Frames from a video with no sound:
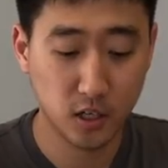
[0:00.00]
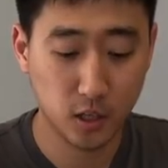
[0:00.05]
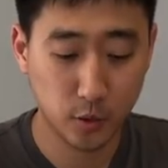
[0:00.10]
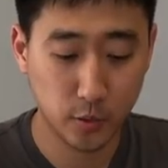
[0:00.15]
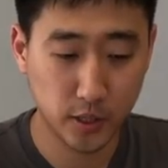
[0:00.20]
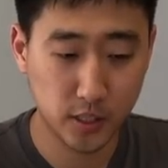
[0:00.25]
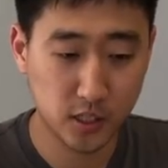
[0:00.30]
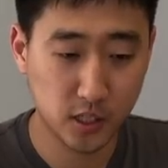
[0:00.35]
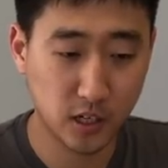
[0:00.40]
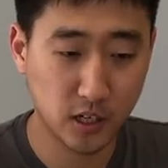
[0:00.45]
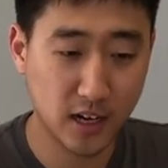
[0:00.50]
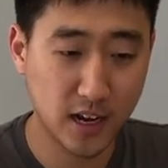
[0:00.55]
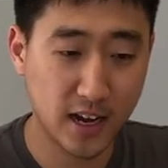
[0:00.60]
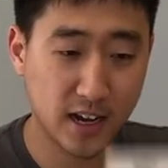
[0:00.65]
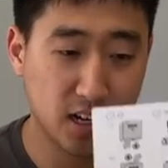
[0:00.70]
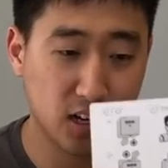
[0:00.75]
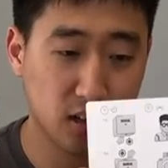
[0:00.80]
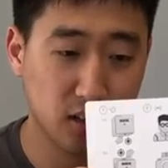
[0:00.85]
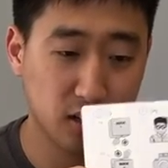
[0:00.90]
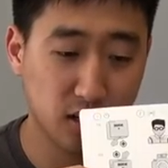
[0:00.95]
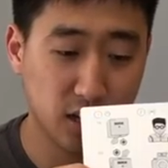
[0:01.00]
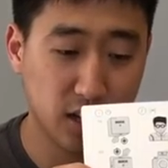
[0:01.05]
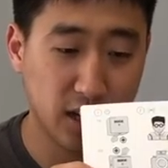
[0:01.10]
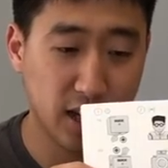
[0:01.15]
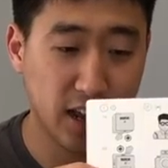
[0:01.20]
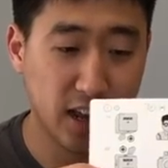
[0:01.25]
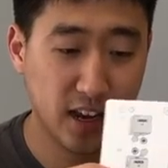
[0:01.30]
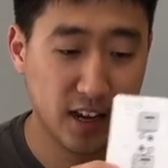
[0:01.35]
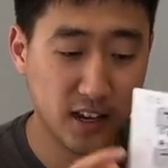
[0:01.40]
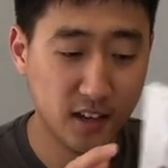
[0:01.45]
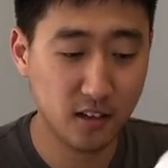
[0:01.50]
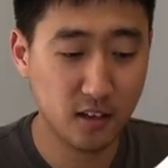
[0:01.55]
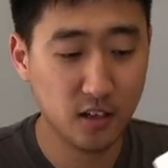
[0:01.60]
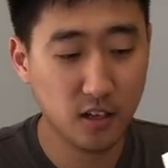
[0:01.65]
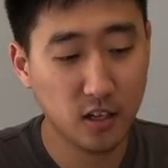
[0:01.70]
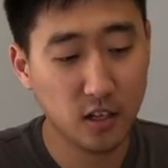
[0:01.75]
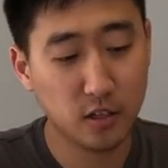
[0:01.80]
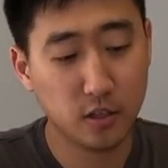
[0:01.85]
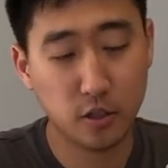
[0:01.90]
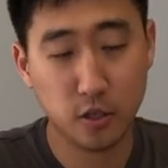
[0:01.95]
Quick Start Guide and
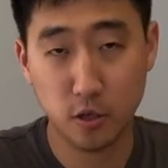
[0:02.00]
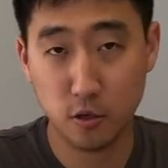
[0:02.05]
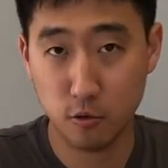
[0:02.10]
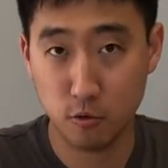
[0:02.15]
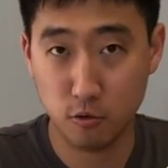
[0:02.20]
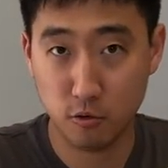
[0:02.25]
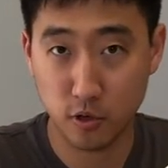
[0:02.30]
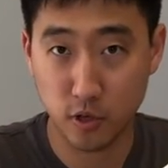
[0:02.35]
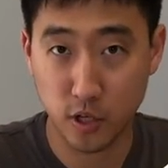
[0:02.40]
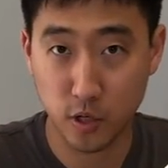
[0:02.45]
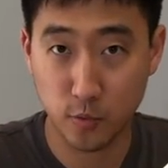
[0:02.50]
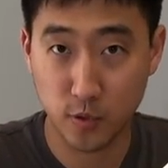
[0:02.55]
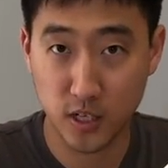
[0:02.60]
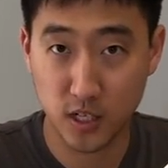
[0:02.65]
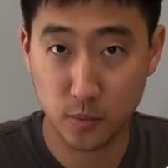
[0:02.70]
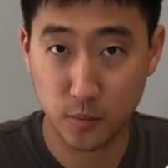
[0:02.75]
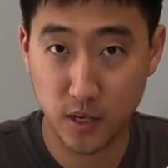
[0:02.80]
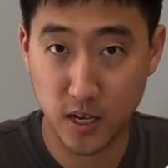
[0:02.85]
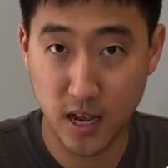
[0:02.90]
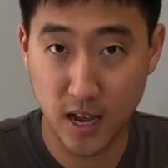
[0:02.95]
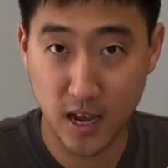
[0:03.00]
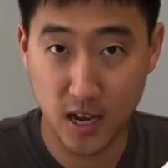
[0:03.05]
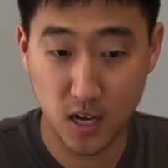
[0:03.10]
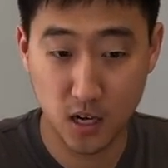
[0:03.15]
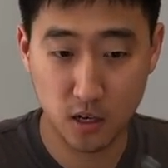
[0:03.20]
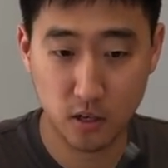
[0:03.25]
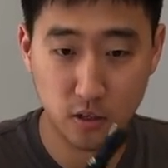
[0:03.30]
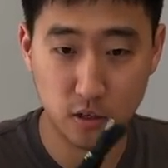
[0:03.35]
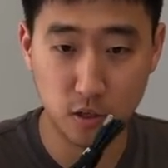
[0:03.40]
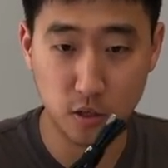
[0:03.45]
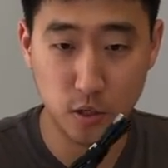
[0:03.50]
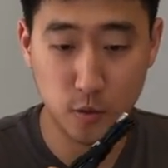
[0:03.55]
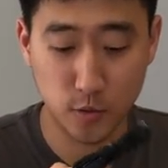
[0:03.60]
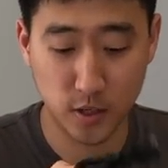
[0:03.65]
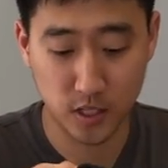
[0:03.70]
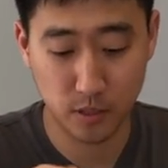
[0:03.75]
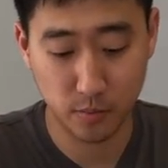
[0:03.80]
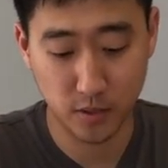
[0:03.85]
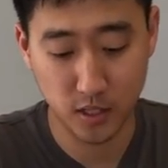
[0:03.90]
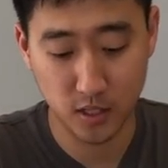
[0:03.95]
two U S B A to U
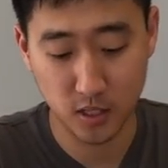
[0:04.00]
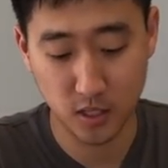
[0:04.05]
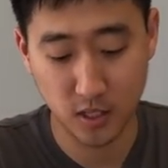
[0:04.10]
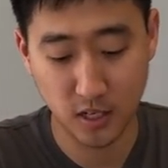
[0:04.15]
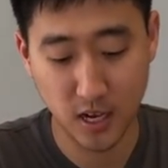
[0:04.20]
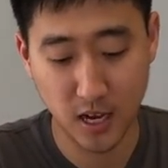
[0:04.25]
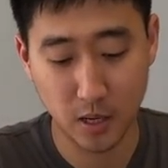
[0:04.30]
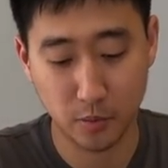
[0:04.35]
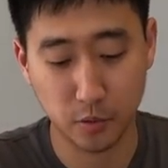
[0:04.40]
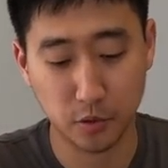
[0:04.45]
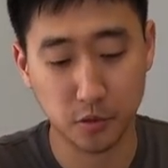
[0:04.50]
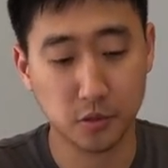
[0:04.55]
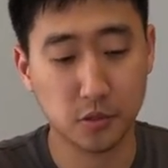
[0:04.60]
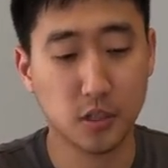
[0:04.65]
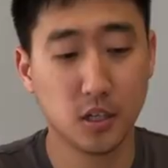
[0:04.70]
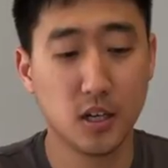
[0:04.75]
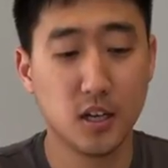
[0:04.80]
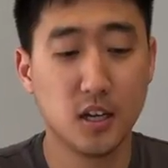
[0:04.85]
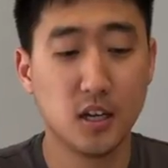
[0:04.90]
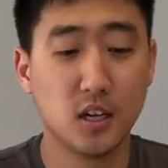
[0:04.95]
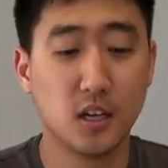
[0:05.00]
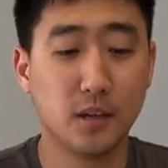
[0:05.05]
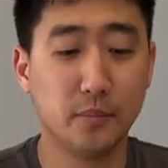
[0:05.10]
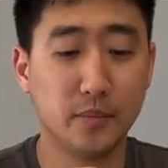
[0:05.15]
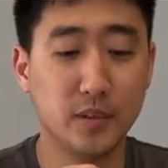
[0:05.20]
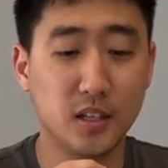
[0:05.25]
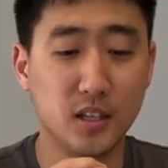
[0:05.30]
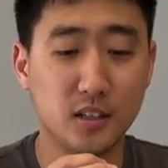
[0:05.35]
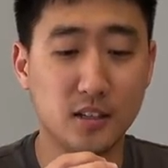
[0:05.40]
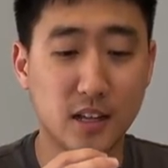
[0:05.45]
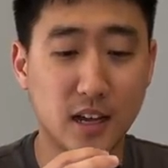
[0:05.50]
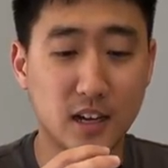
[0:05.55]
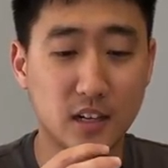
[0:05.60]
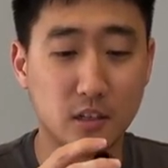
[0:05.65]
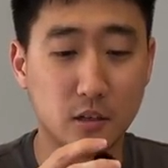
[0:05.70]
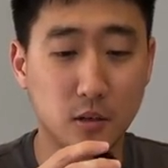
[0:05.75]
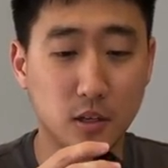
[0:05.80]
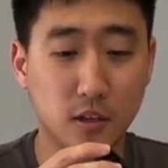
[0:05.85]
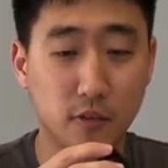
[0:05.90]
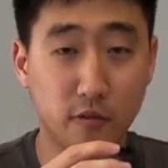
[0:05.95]
S B C cables. Um, these
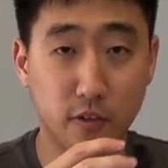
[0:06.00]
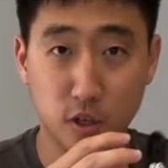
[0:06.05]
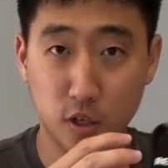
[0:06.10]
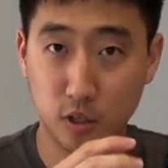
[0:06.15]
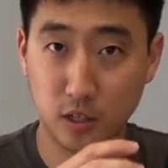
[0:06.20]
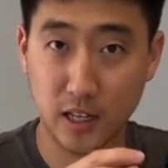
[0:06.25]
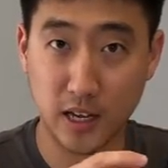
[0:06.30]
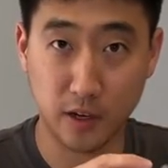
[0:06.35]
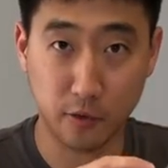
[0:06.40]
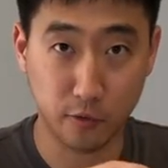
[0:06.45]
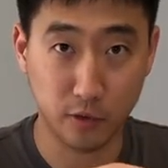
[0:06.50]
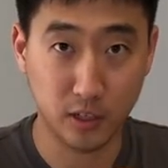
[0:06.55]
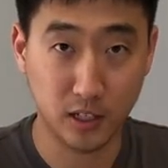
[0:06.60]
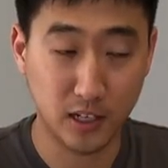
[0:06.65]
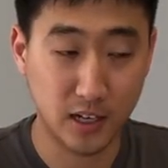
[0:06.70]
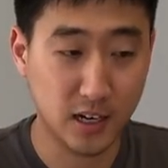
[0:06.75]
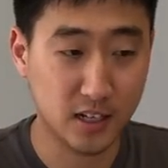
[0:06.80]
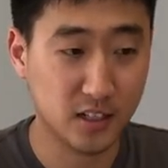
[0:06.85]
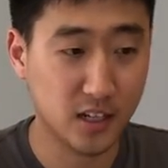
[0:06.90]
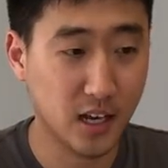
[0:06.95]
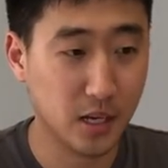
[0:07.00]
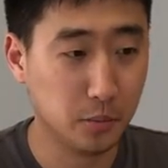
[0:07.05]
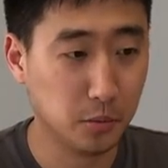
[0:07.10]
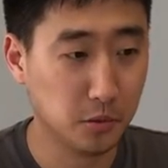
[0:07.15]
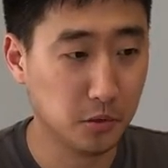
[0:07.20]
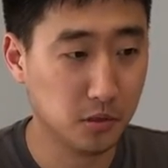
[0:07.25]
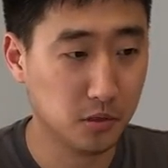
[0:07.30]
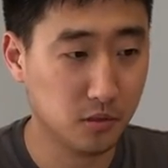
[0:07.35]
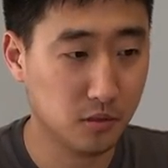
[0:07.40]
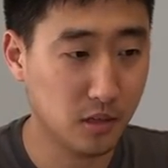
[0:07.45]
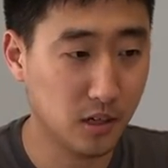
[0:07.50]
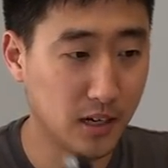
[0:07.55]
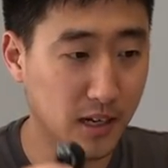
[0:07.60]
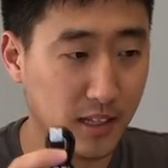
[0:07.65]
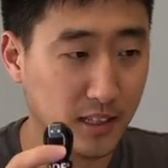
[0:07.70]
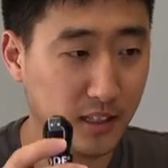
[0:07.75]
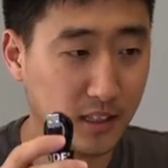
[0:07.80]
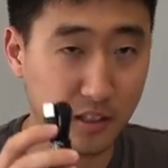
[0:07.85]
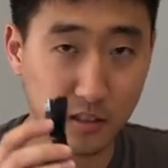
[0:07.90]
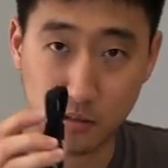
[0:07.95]
actually feel like really nice cables. They're
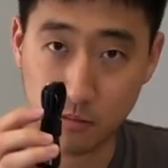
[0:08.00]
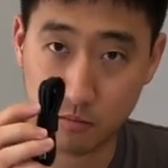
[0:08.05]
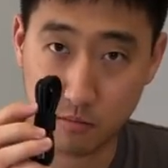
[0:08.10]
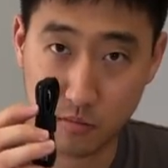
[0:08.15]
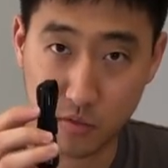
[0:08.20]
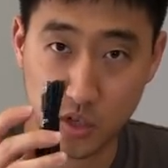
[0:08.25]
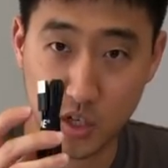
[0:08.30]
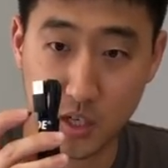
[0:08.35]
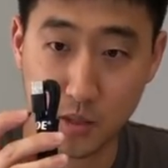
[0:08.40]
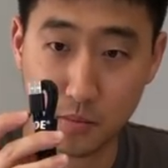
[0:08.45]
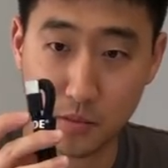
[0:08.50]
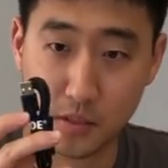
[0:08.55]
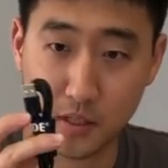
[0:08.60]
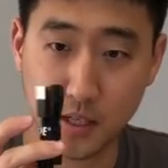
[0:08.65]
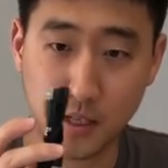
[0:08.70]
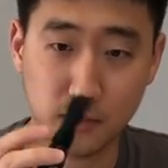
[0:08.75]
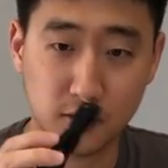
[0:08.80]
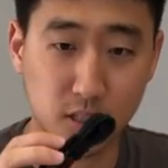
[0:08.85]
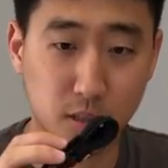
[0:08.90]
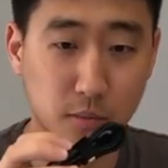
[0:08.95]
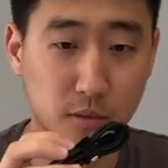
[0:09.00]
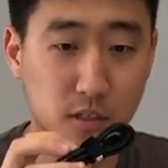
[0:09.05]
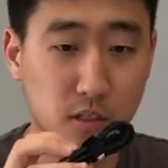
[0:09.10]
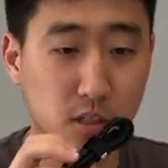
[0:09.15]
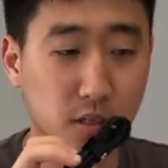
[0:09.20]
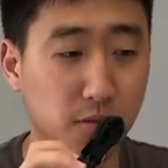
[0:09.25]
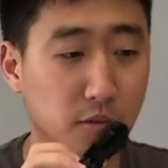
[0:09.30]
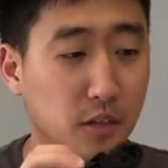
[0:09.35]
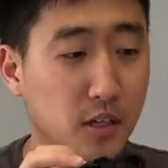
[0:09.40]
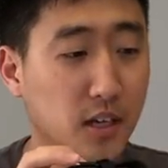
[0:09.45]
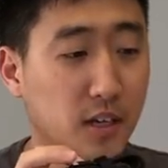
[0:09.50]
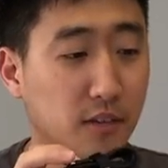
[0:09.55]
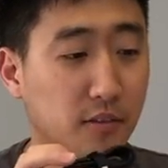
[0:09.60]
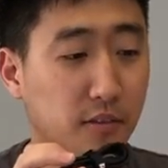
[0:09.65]
not the cheap stuff, some of the stuff you get